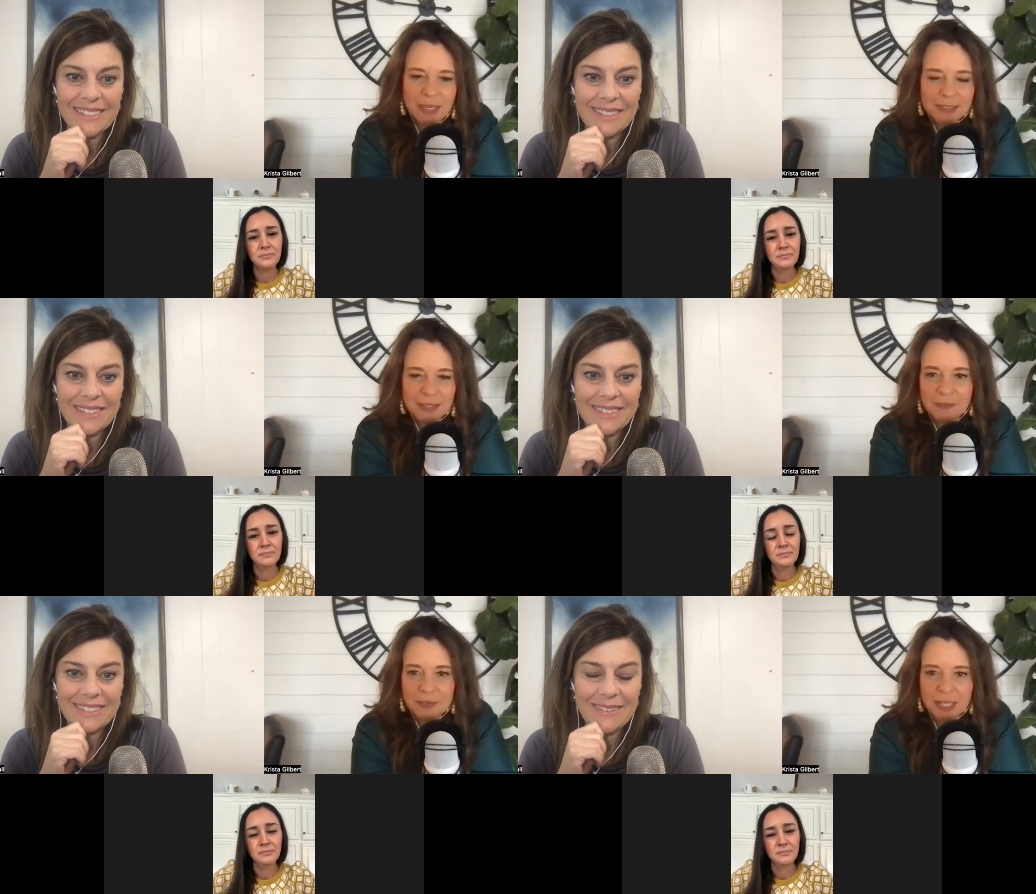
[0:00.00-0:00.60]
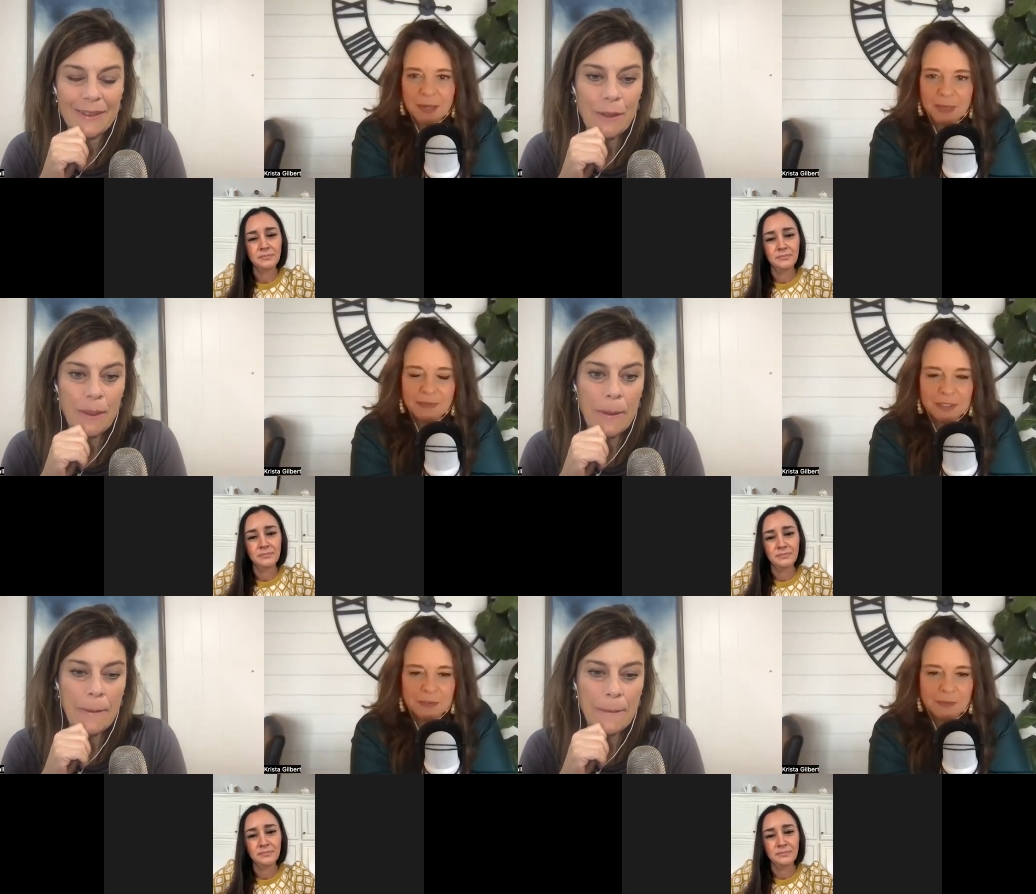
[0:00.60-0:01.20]
Speaker 1: because I feel like we
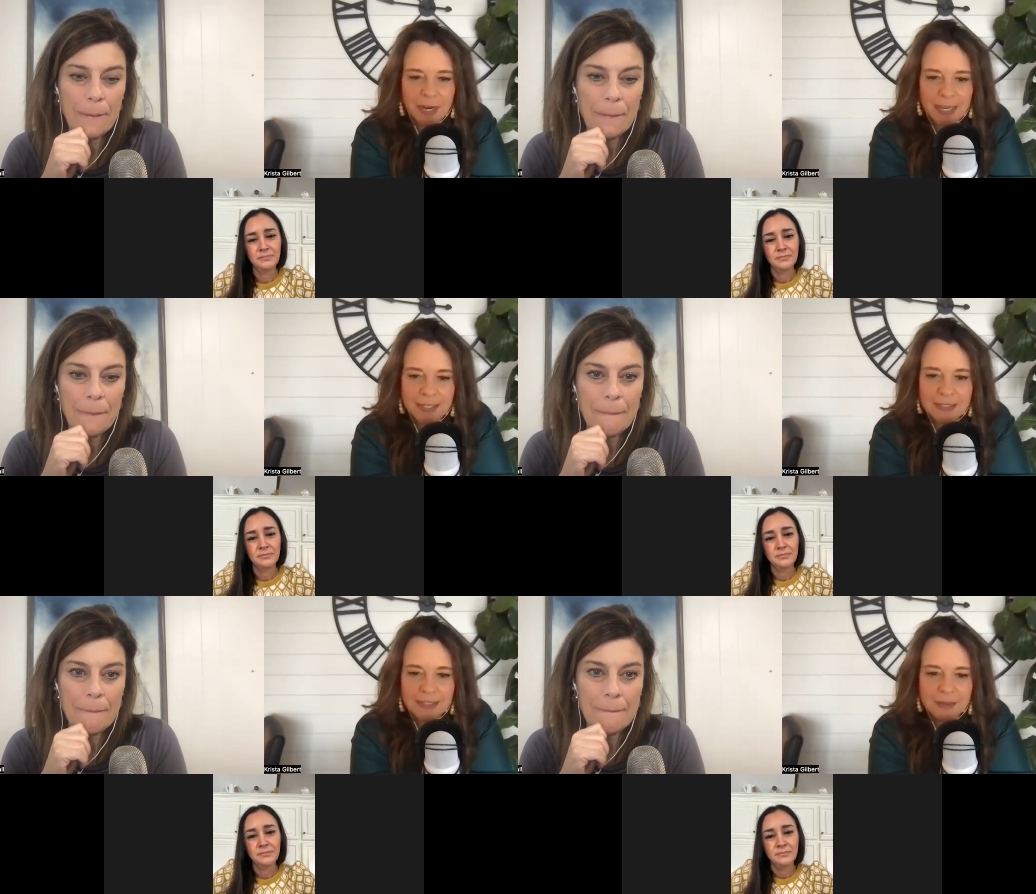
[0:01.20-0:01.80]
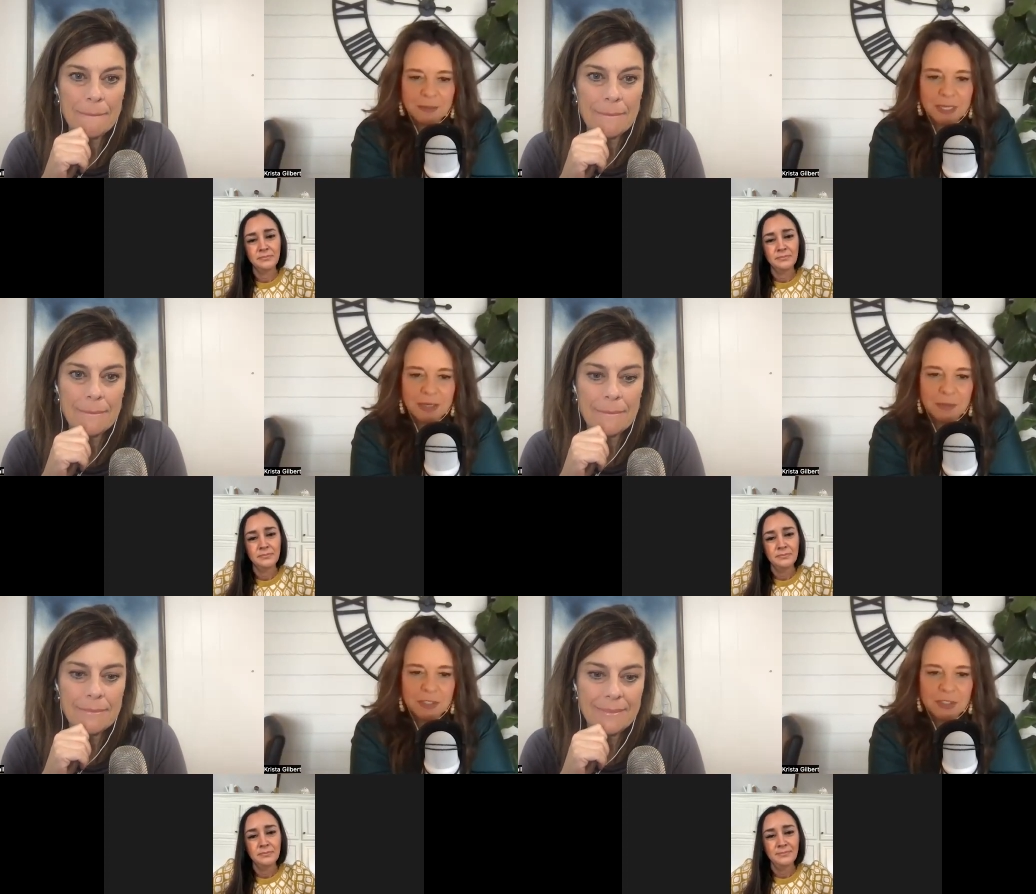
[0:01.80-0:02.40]
have a new friend.
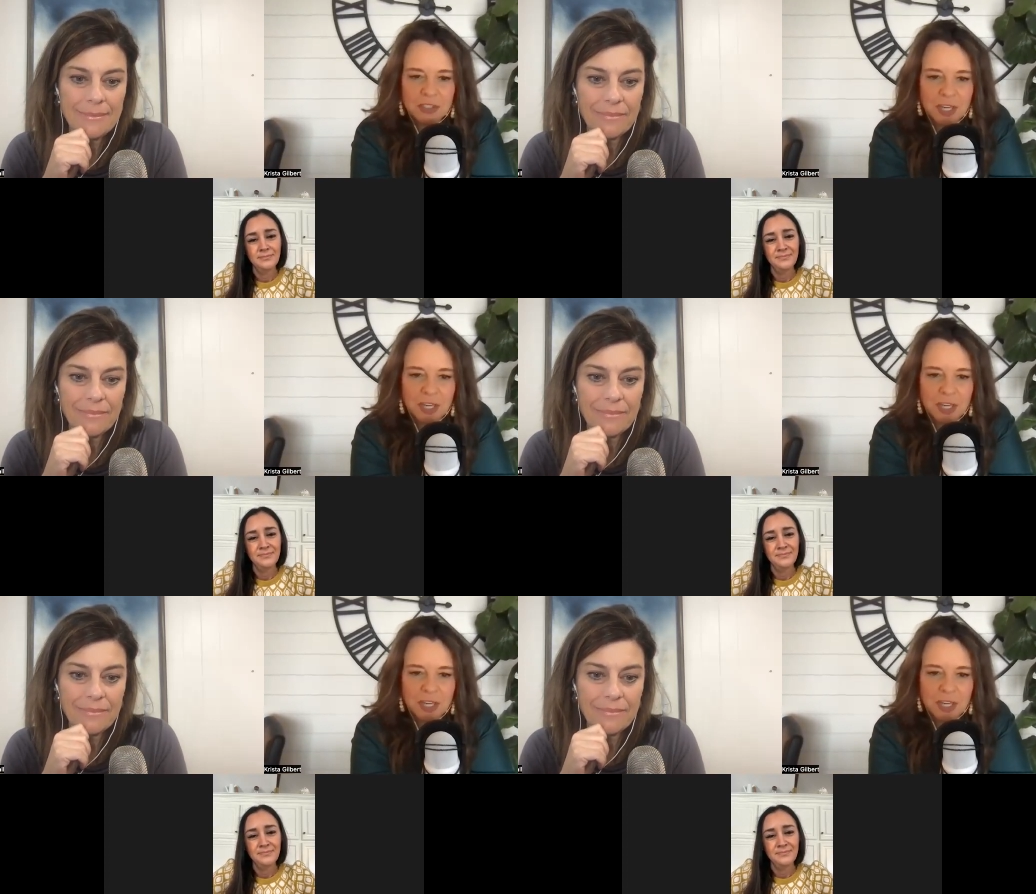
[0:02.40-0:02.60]
We were just